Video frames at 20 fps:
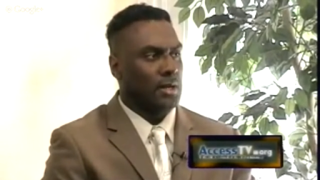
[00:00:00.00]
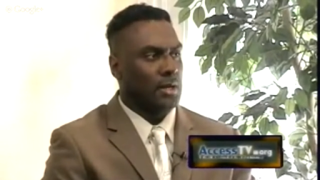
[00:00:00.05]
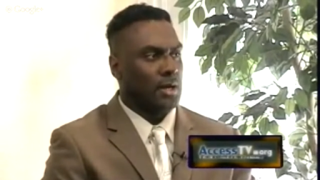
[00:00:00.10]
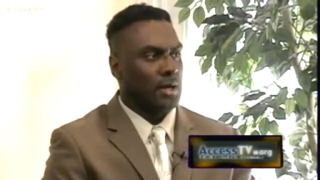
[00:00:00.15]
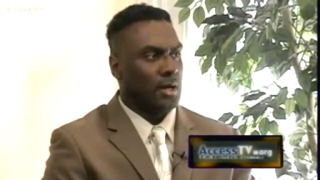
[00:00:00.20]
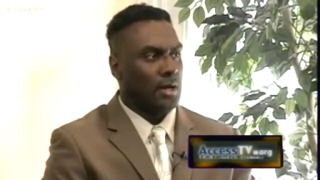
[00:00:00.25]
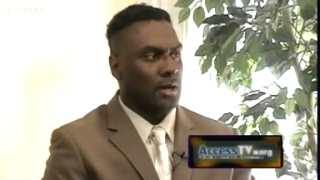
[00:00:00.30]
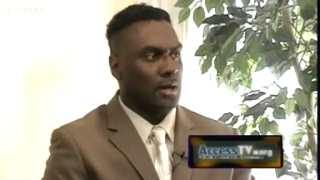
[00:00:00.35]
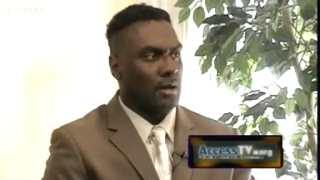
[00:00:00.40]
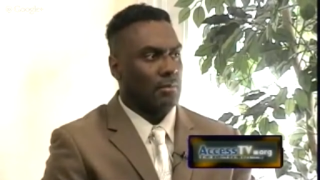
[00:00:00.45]

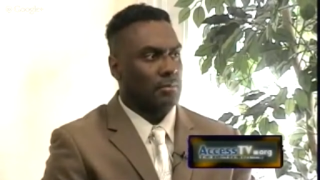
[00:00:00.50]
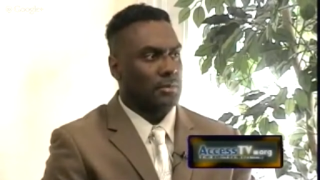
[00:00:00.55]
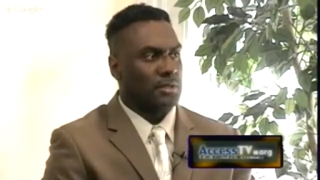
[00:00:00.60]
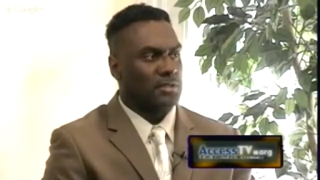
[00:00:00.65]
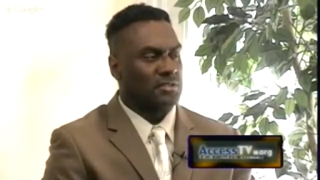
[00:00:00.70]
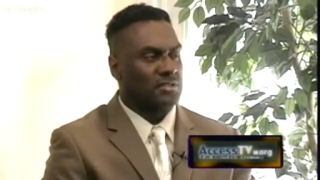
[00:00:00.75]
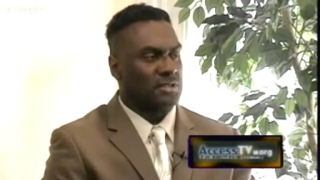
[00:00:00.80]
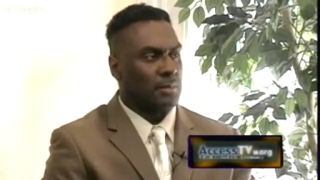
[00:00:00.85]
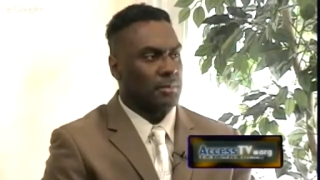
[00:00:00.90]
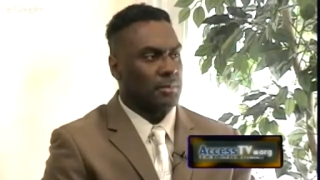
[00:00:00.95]
um,
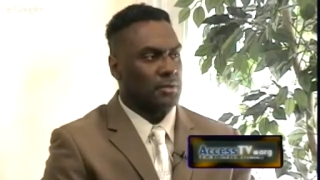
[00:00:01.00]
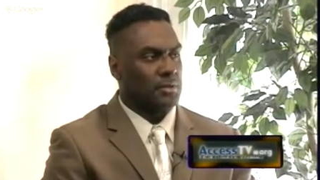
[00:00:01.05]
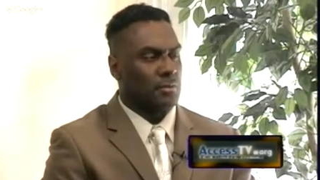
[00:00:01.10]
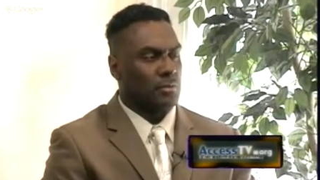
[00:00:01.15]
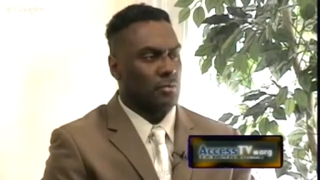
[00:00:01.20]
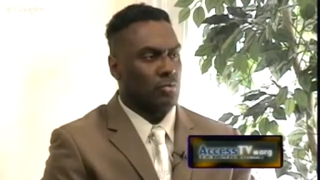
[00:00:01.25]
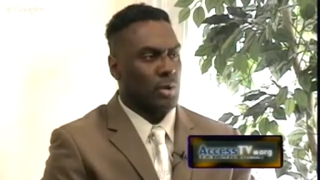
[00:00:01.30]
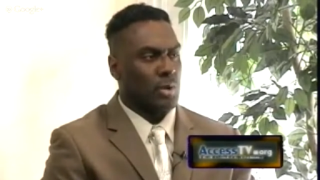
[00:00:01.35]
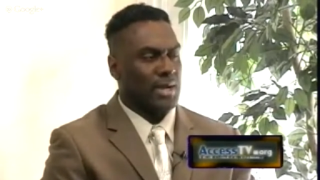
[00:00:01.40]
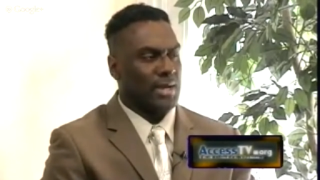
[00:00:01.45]
is some of the
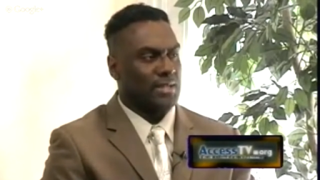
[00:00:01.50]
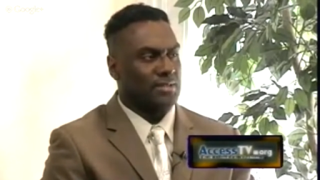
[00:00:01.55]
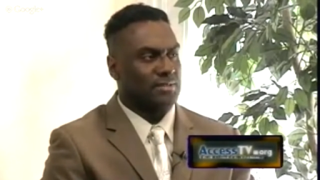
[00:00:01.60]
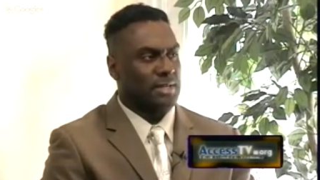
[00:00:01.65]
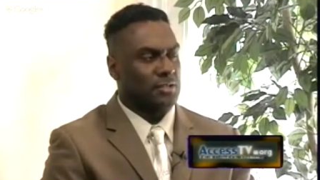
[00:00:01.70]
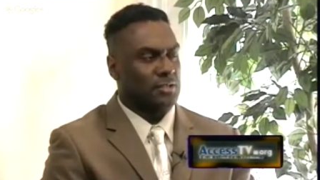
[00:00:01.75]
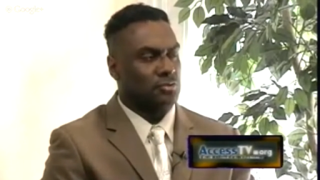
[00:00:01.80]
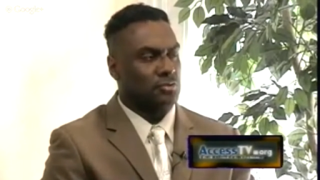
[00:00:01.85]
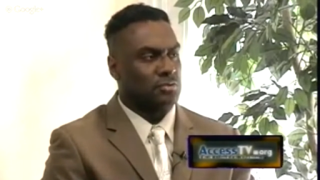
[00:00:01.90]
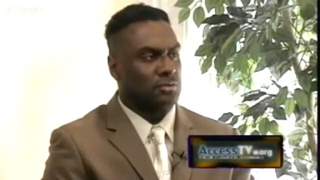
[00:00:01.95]
ways
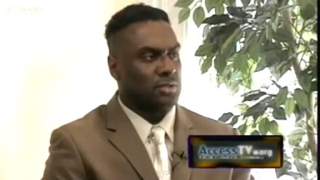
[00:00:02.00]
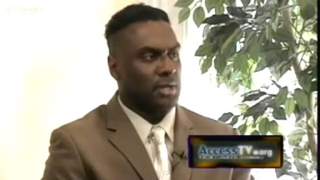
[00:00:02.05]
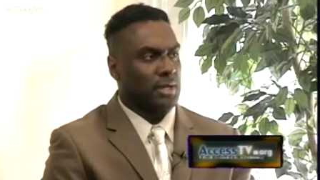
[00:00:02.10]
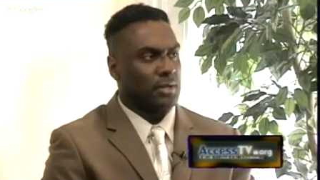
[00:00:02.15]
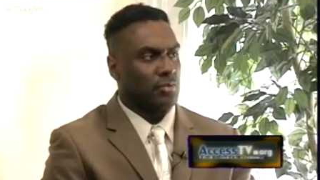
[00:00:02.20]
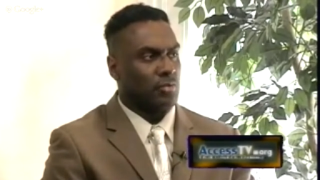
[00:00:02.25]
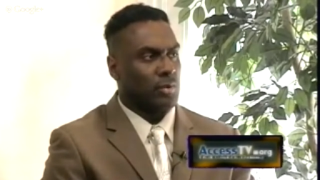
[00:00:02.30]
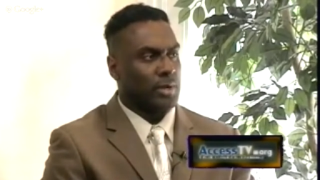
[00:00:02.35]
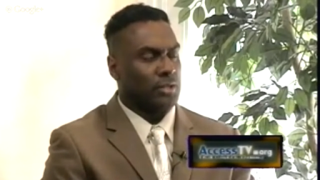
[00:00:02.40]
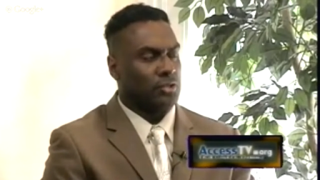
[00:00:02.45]
that you
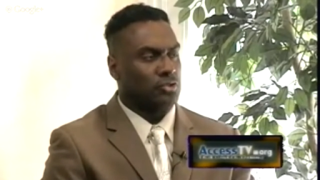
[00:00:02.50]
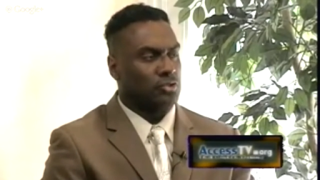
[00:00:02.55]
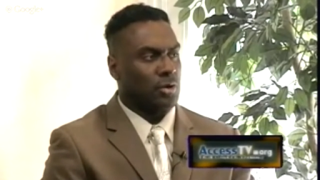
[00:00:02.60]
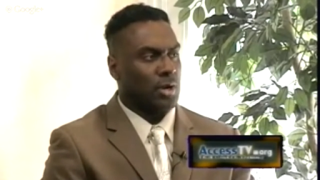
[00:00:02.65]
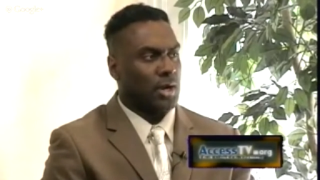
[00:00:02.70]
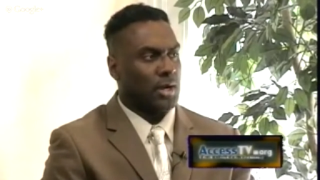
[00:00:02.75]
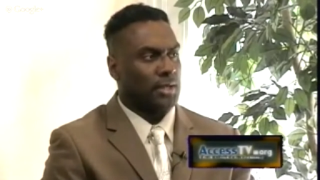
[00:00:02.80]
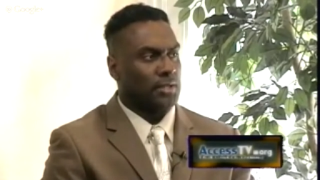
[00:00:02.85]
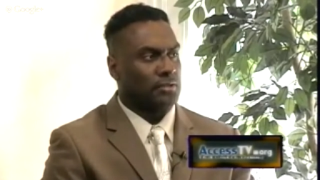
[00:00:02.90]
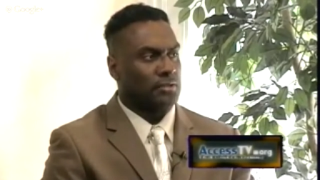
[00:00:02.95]
think we're
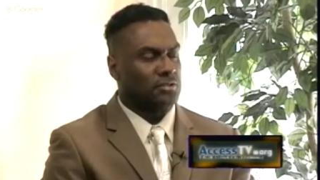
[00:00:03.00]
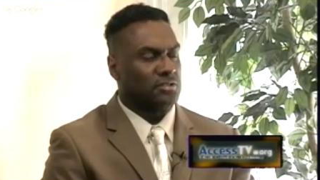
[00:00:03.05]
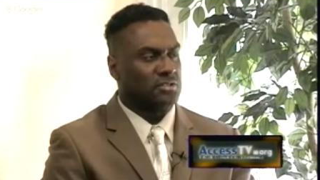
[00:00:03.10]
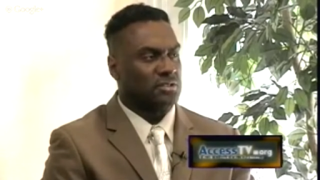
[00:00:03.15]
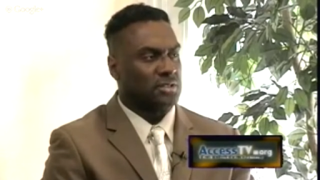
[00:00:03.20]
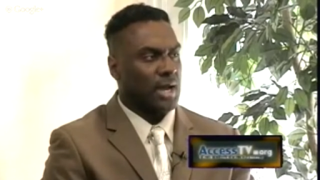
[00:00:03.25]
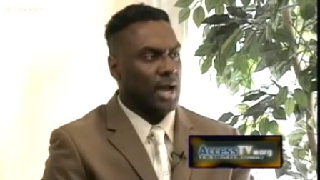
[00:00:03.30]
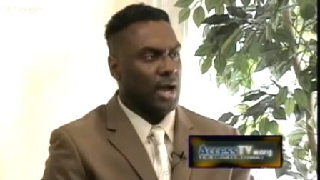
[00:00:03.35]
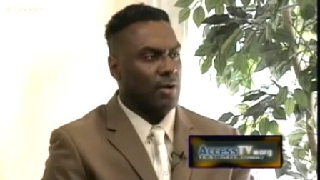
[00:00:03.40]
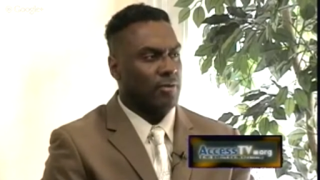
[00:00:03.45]
trying to
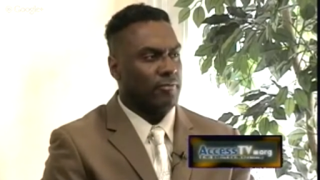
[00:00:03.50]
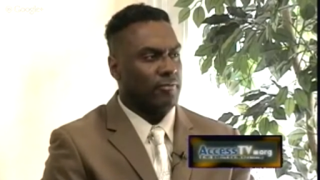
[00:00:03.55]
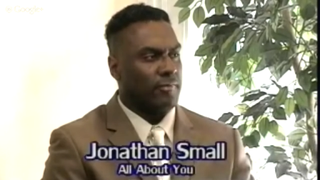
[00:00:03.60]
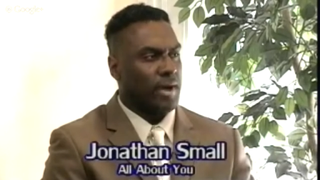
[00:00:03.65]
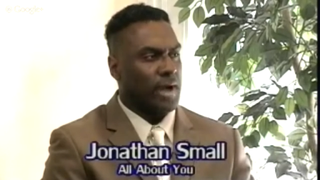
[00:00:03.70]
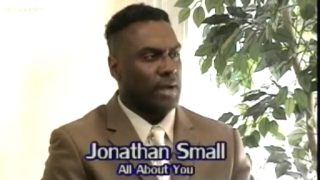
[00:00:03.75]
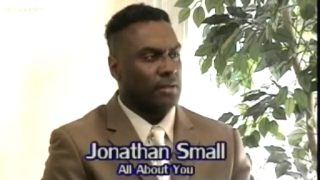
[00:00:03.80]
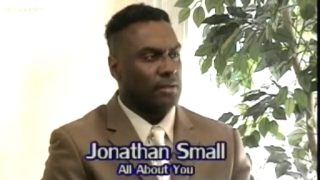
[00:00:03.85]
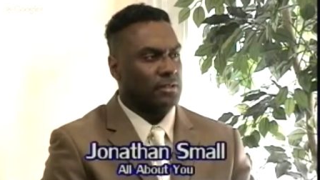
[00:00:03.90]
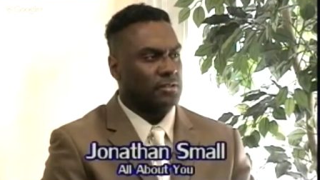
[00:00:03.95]
solve
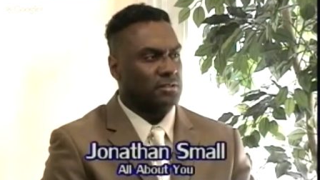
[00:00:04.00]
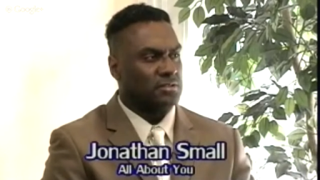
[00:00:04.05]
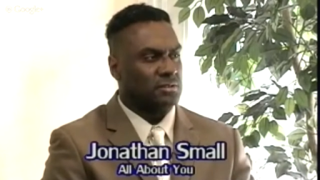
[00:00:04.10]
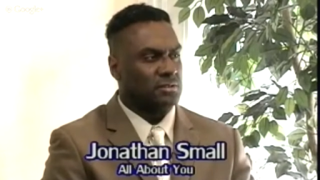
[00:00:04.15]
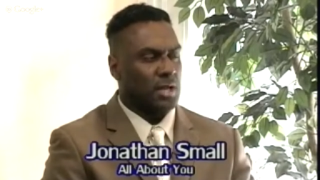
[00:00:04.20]
violence,